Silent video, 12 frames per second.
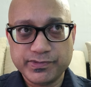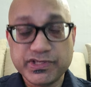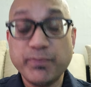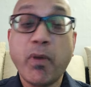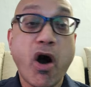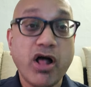
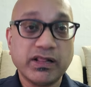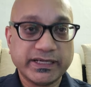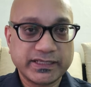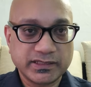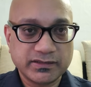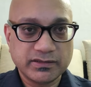symbolic.
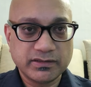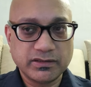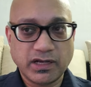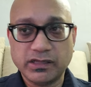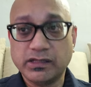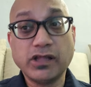
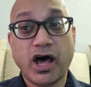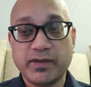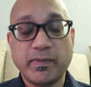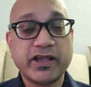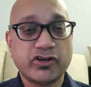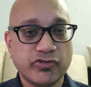A lot
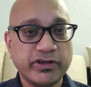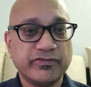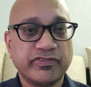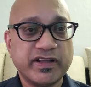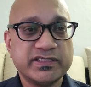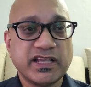of my Korean
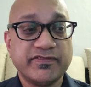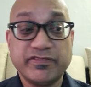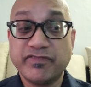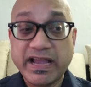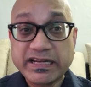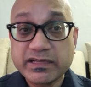friends have
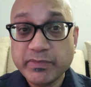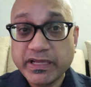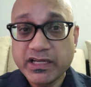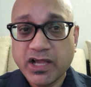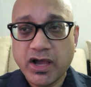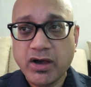invited me
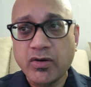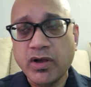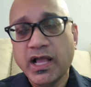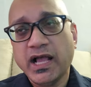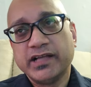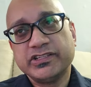to go.
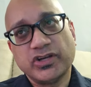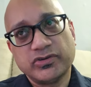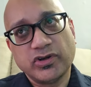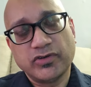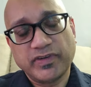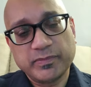Don't
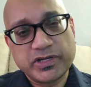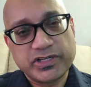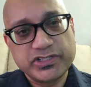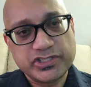know if I'm going to